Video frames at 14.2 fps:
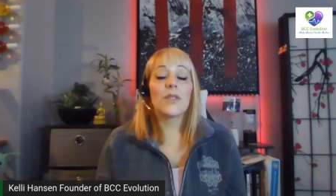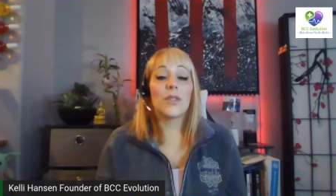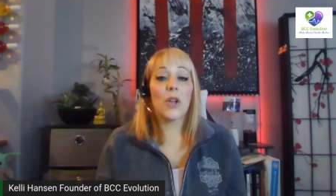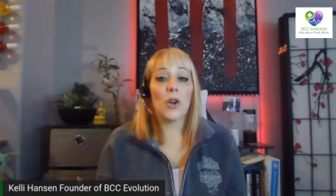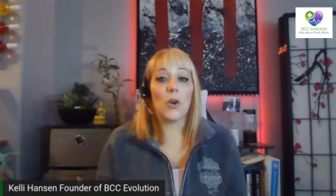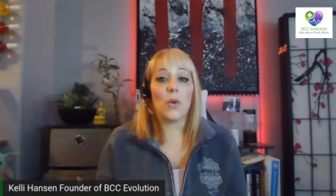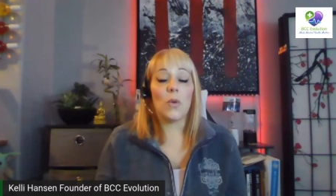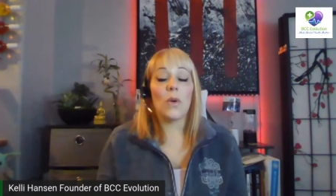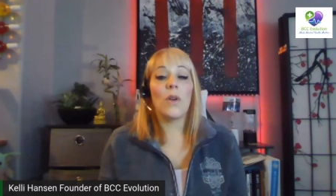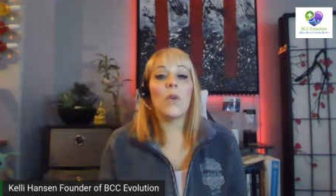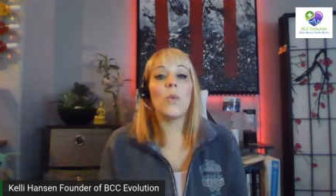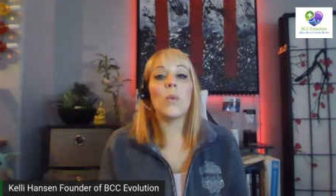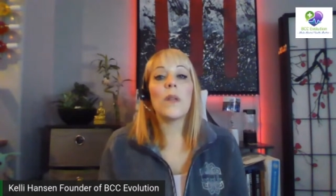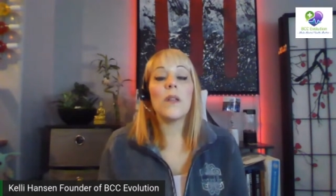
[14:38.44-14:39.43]
So
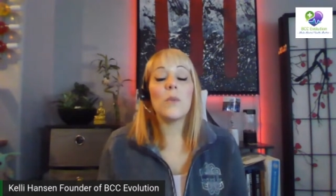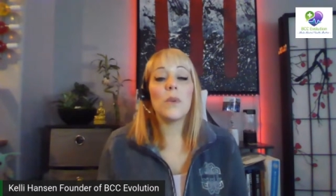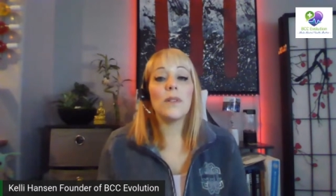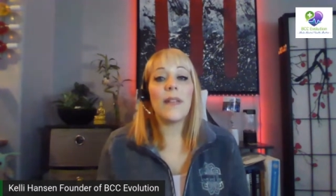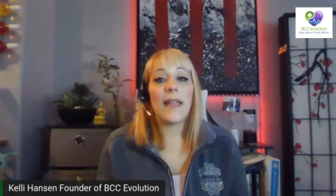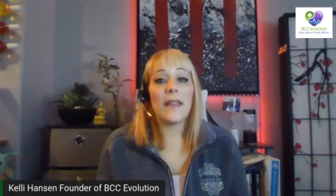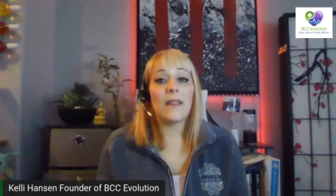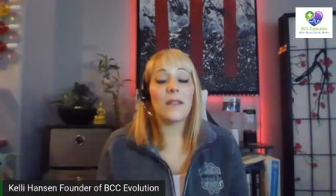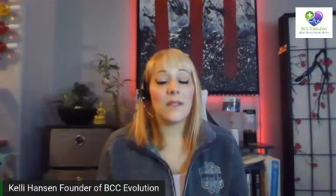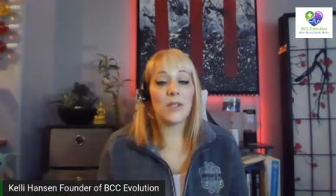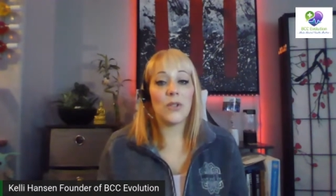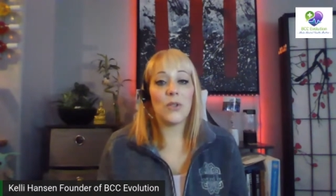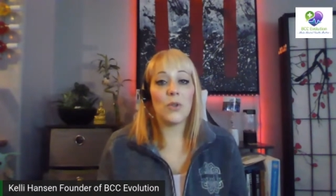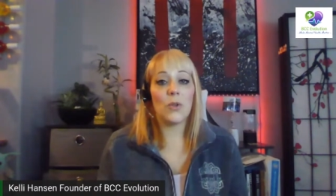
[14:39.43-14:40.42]
we would
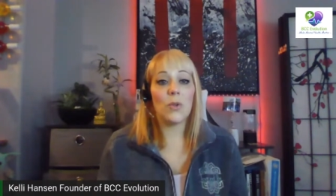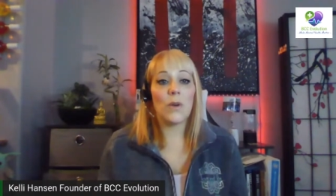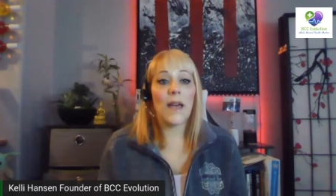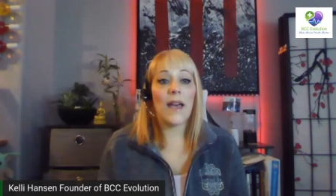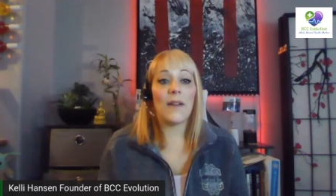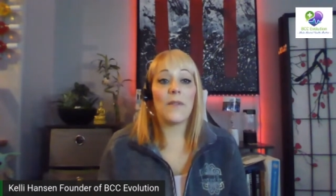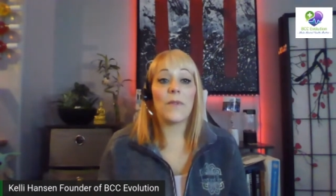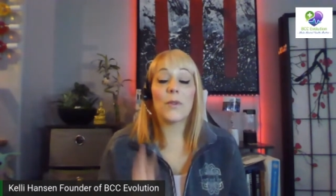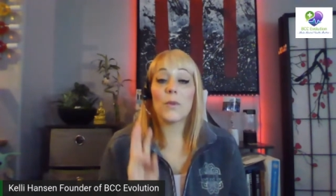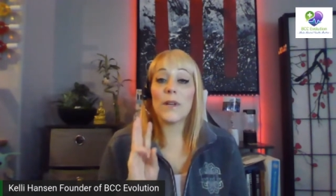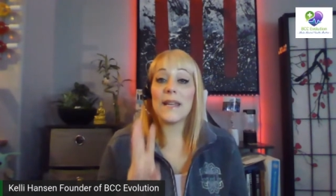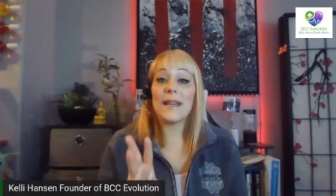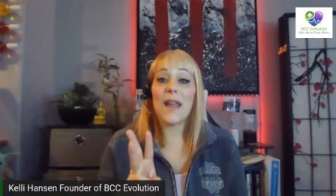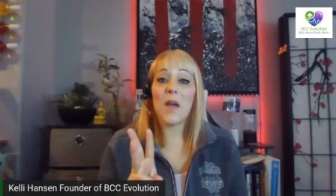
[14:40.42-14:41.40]
like to have
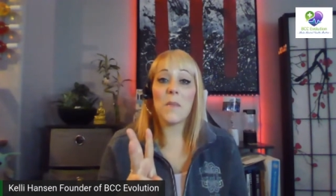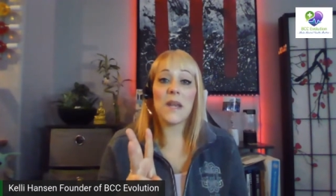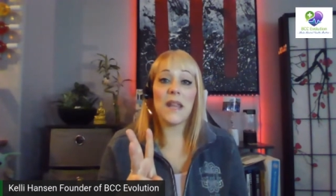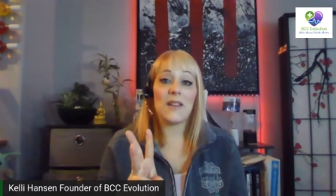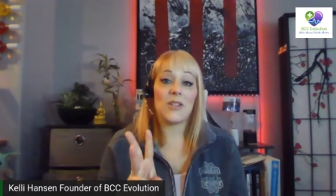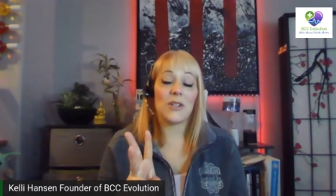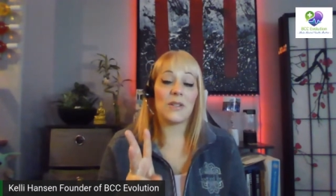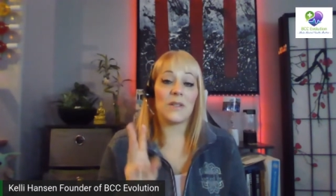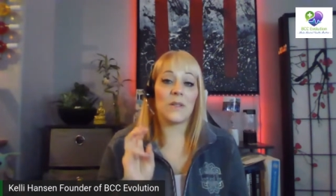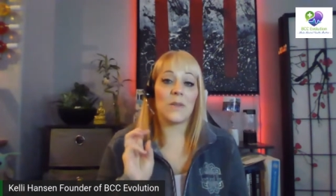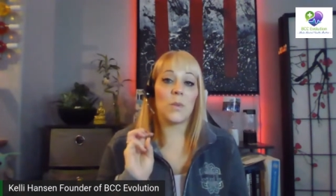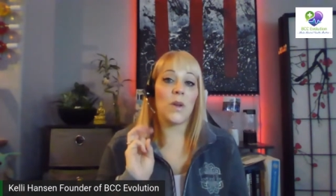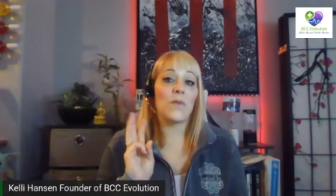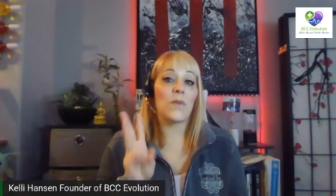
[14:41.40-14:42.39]
3
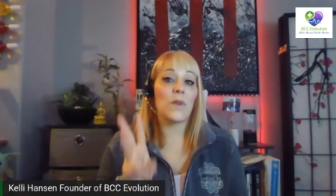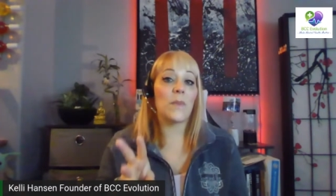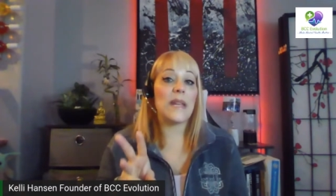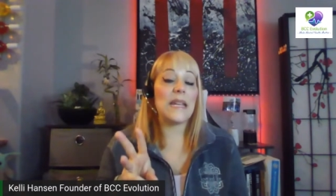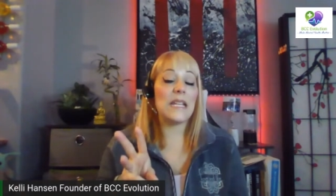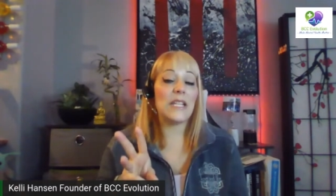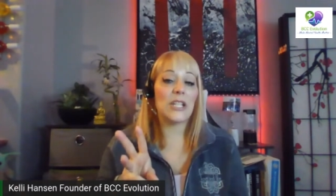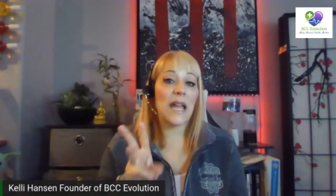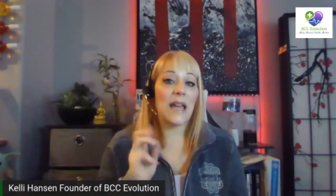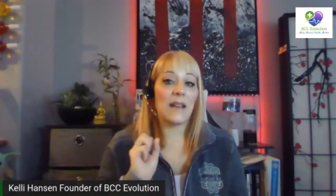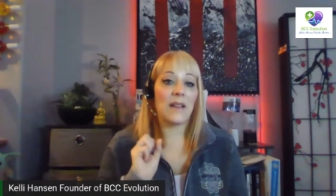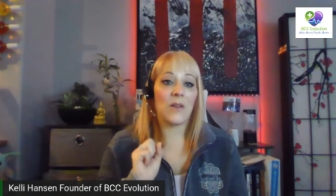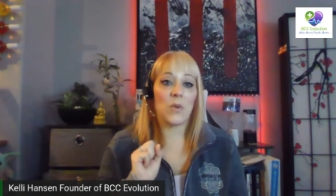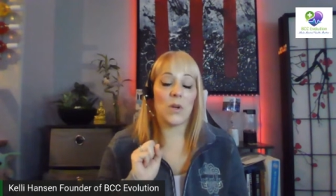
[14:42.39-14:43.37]
nominations, one from each
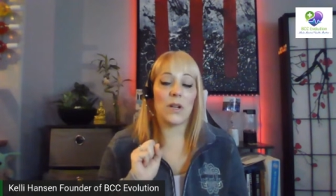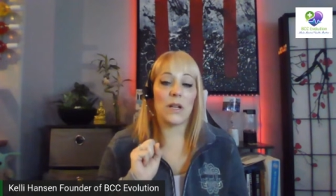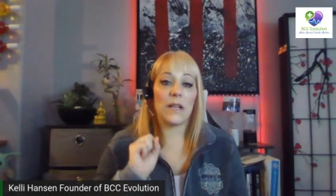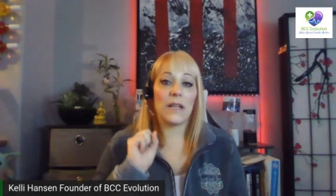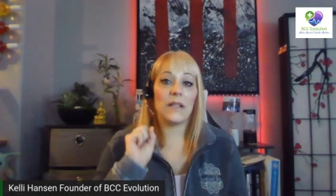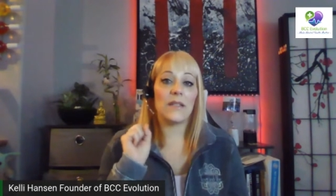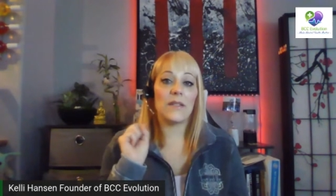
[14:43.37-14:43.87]
category.